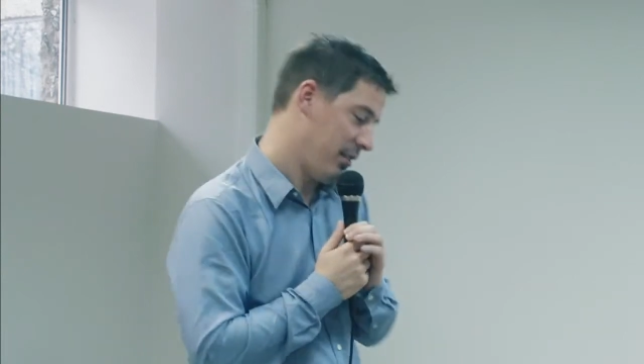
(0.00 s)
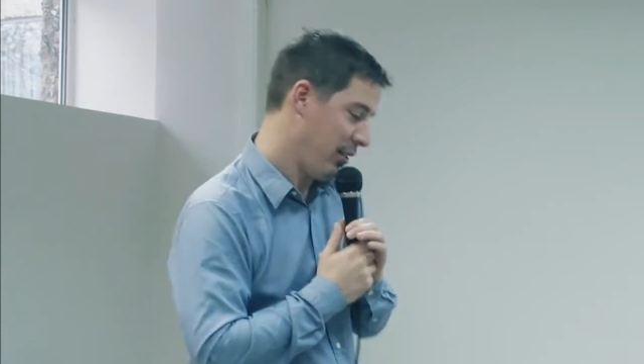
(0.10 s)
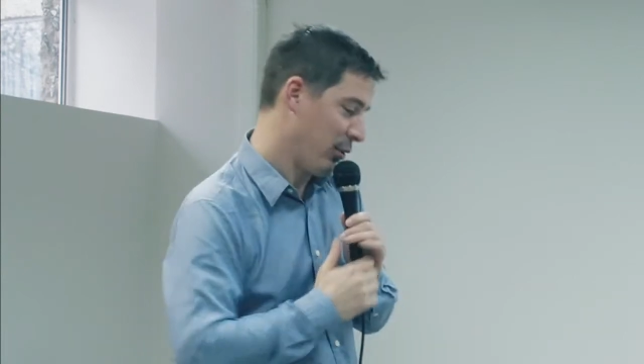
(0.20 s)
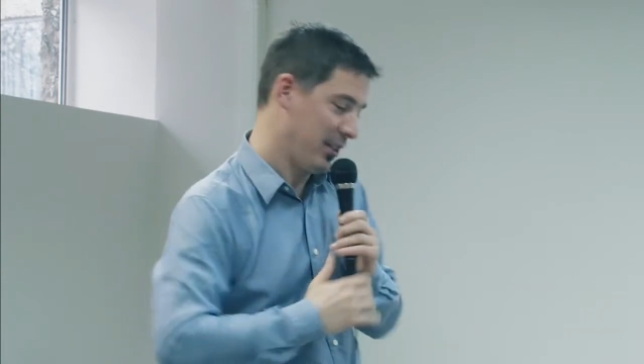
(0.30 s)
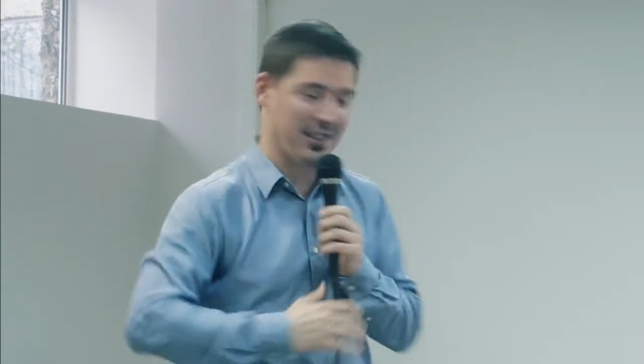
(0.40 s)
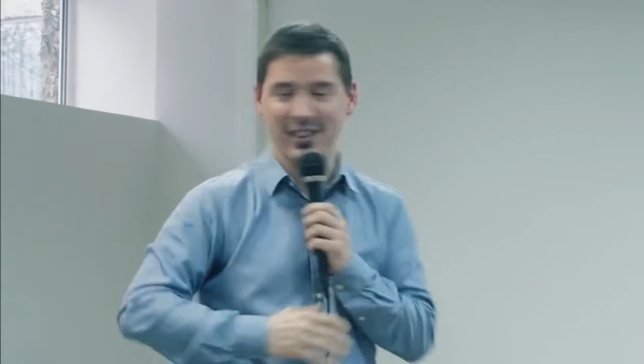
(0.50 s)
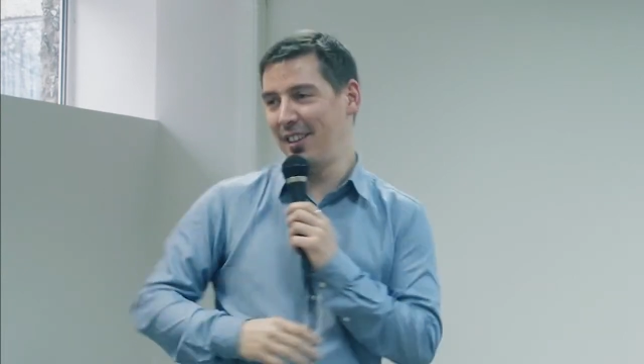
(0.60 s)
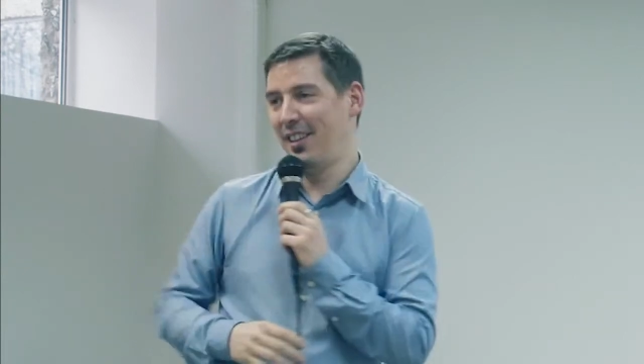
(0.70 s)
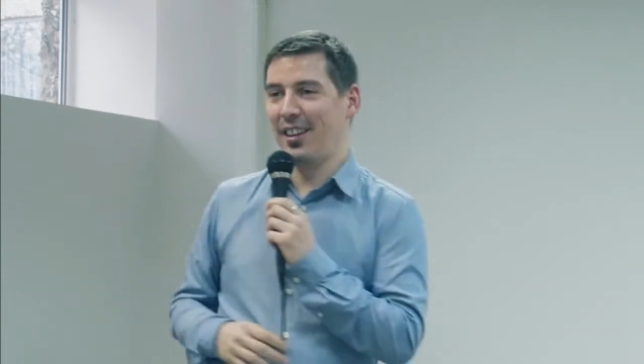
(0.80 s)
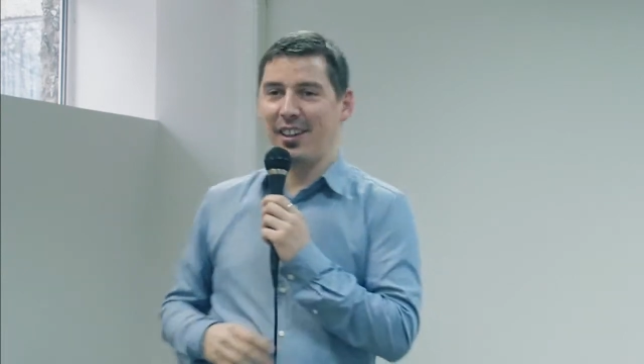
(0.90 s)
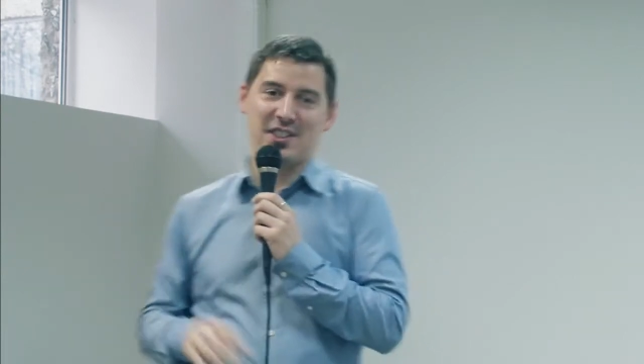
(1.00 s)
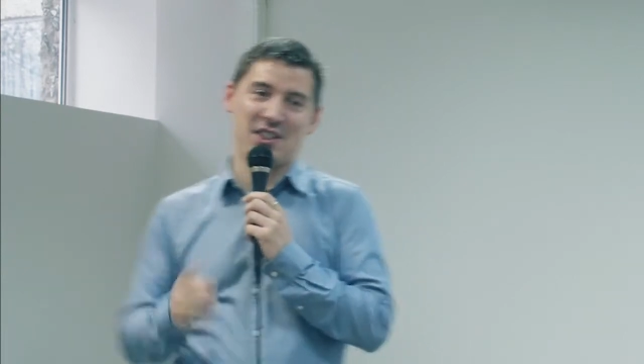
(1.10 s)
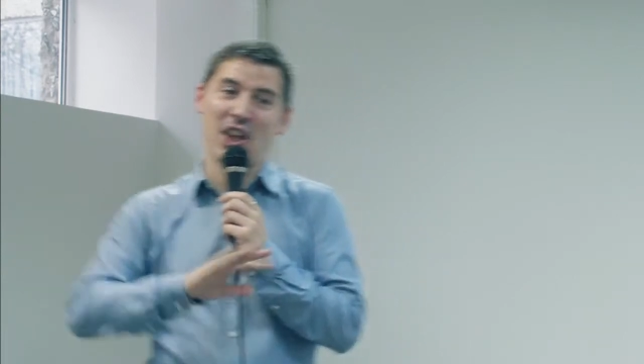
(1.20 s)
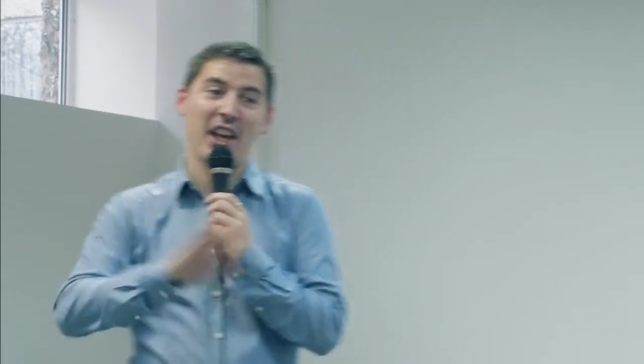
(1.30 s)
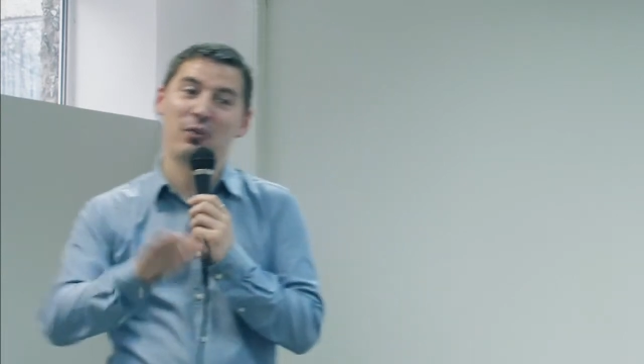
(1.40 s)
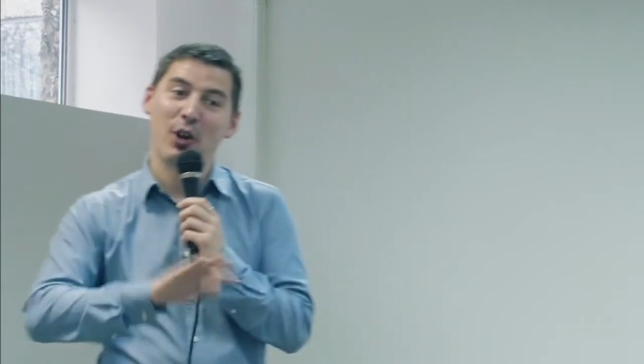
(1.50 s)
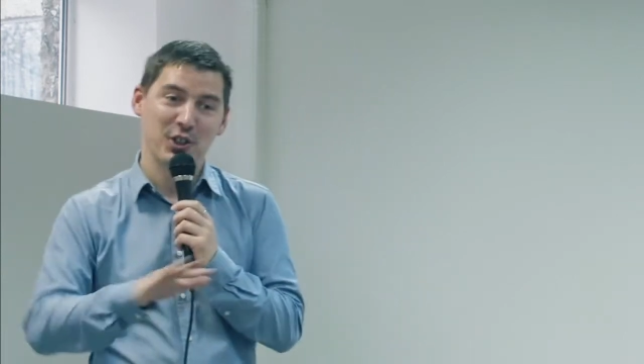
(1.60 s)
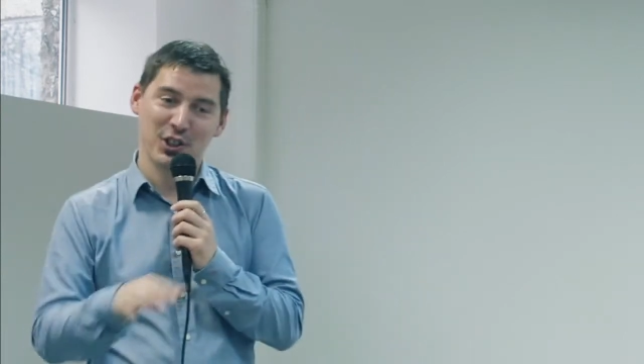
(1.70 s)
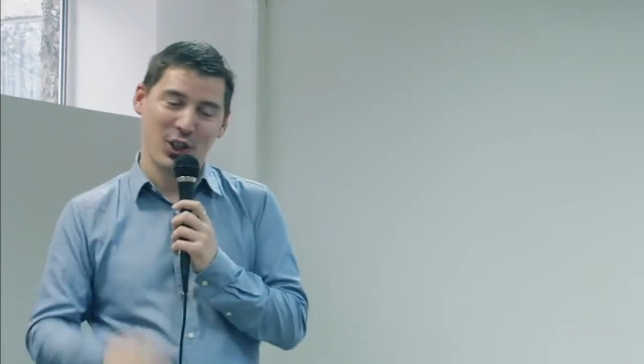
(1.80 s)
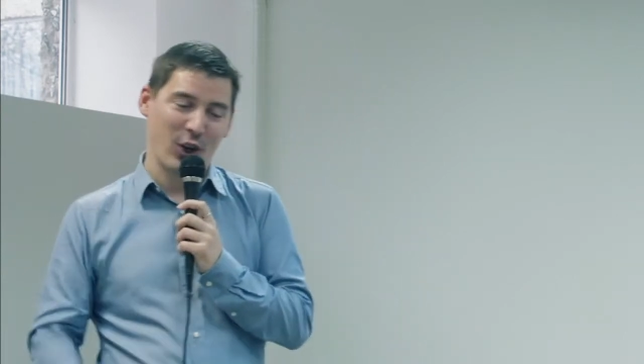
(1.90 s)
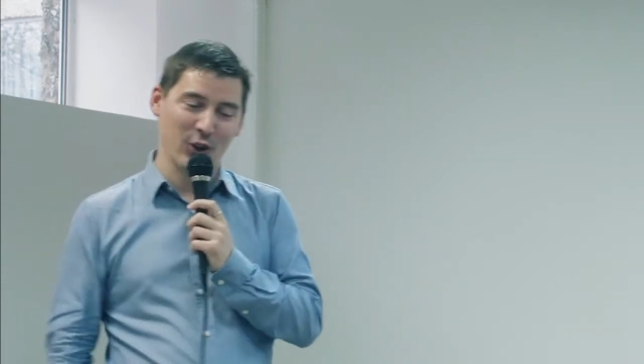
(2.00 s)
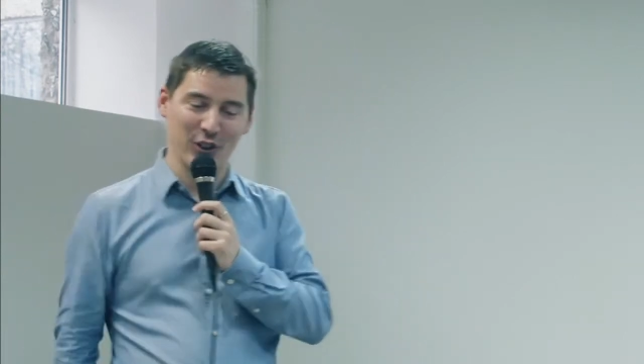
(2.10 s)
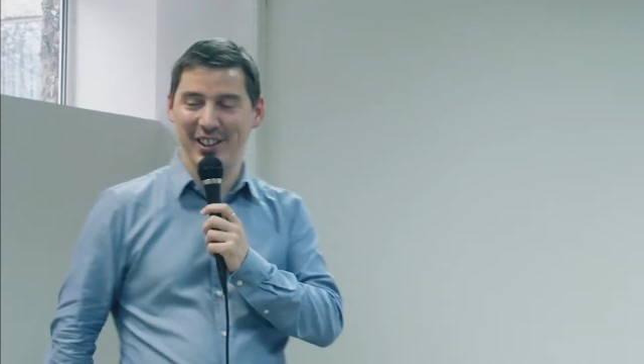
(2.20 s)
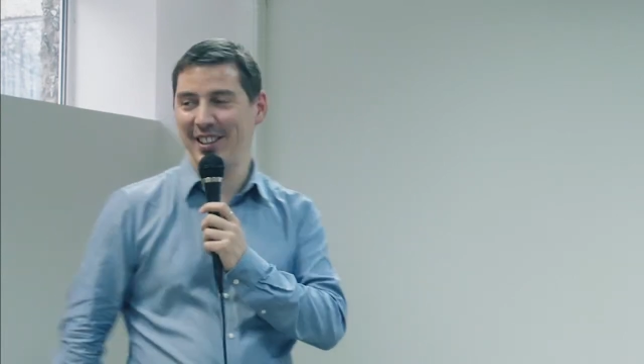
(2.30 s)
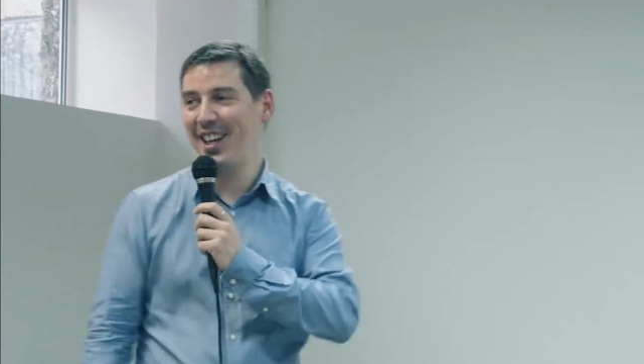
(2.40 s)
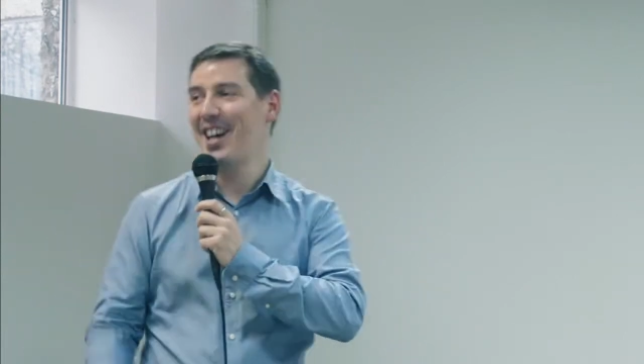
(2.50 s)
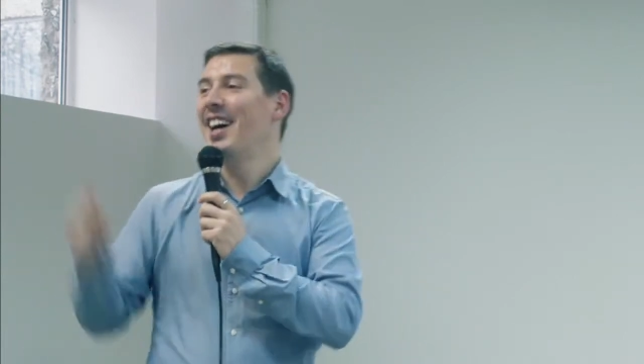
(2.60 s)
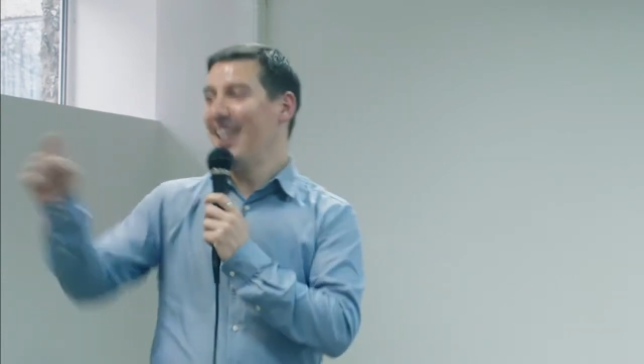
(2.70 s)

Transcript: Don't. Because in Russia it's not good. Yeah.